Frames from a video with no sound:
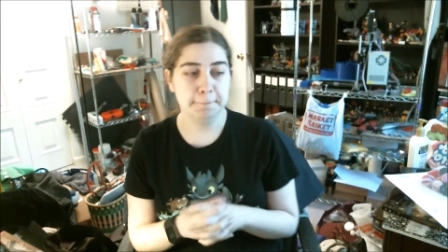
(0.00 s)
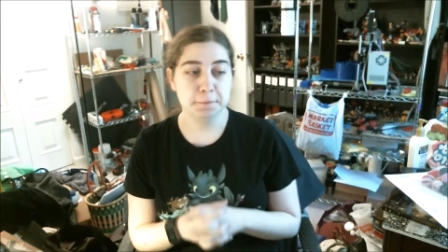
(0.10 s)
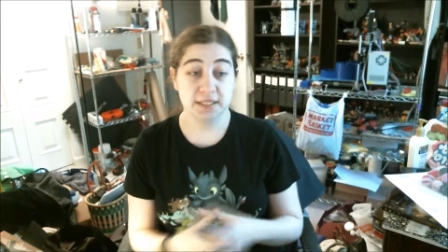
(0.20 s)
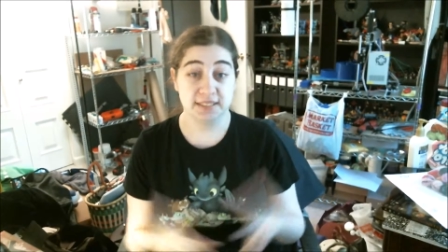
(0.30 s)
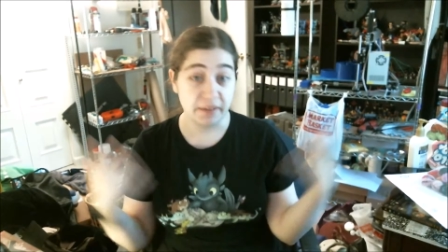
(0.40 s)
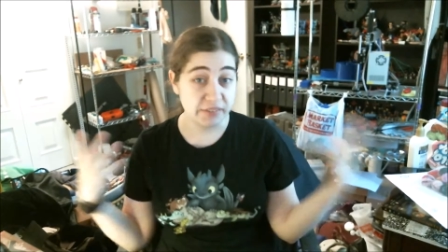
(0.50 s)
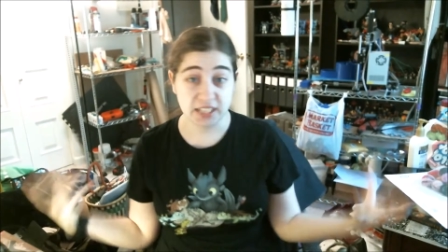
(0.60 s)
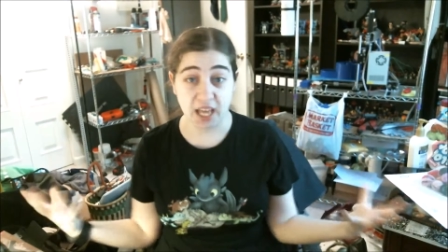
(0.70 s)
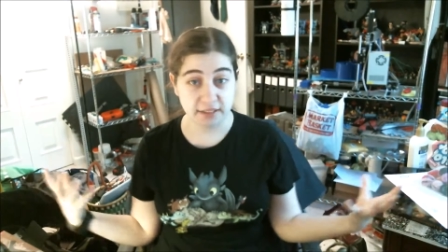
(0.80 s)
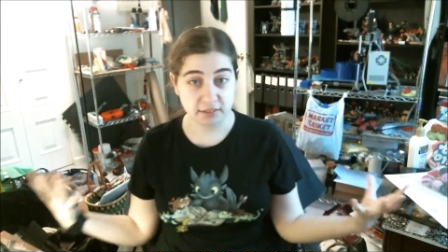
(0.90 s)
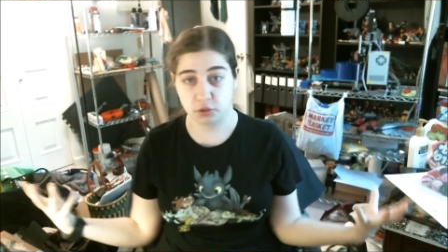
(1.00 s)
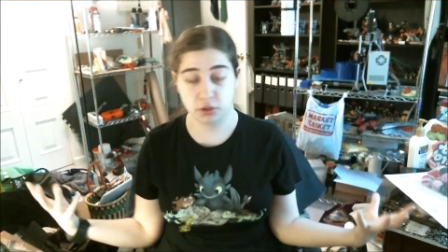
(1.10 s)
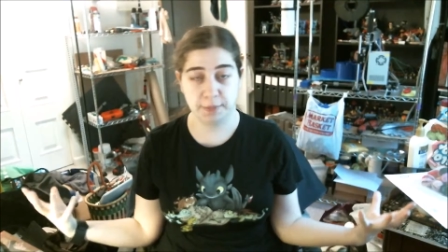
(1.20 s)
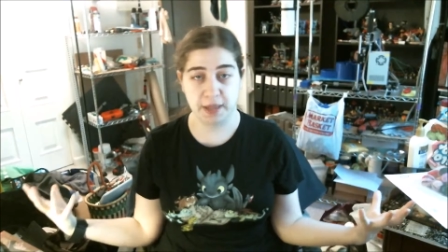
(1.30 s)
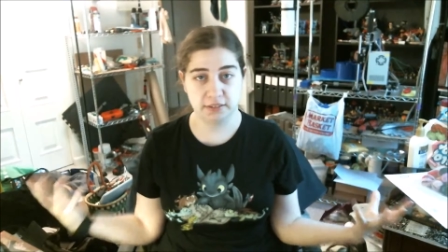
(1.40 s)
Because Kevin's got
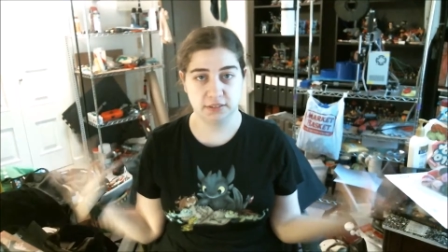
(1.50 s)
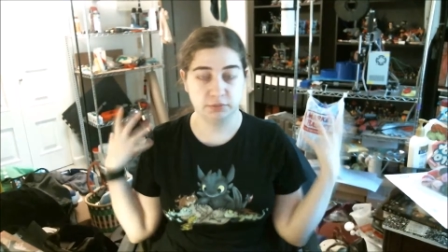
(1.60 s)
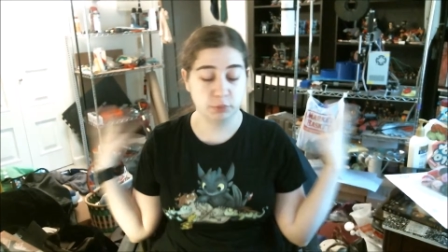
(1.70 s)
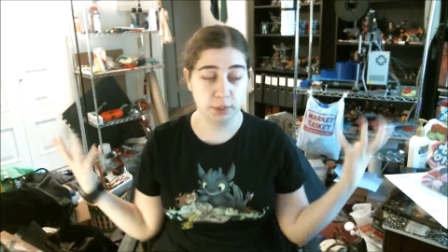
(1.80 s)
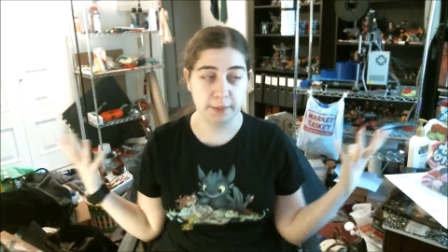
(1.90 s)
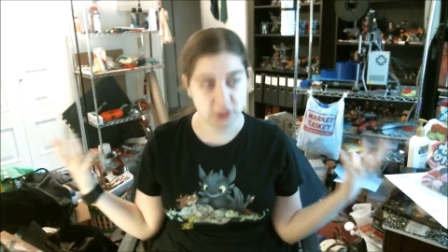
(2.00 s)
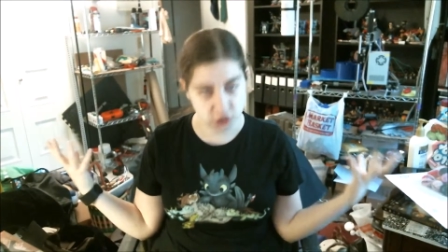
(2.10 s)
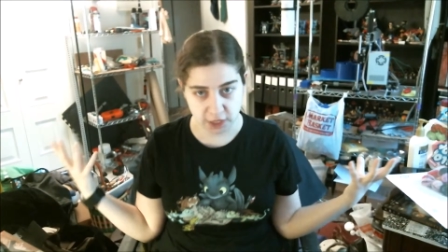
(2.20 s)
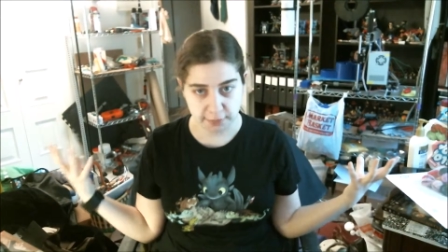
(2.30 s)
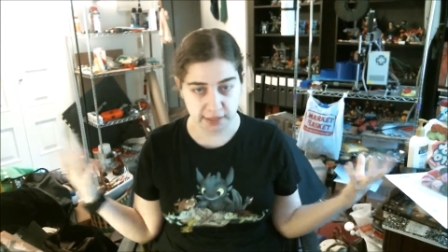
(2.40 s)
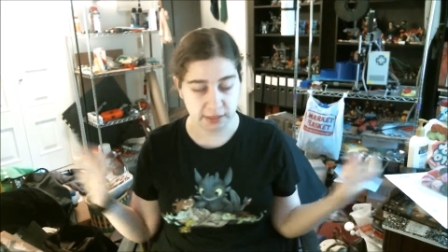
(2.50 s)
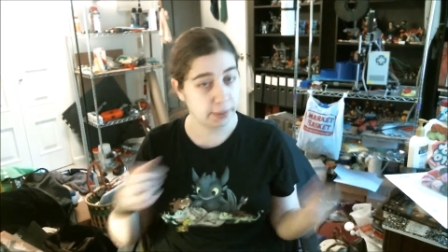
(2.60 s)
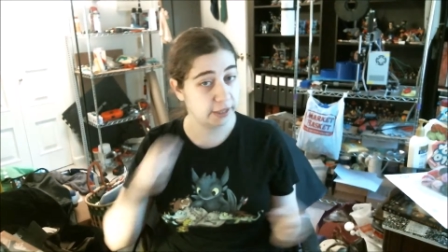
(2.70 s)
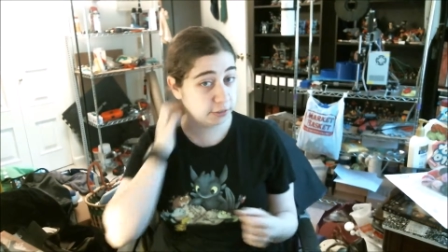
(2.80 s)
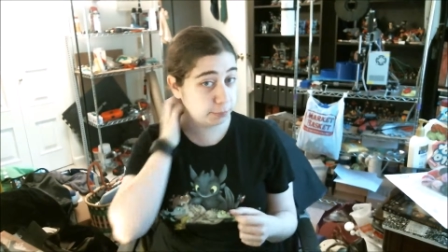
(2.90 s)
40 pounds of chainmail he
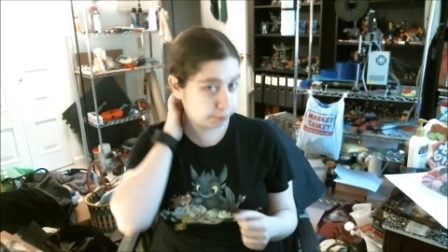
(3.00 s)
wears.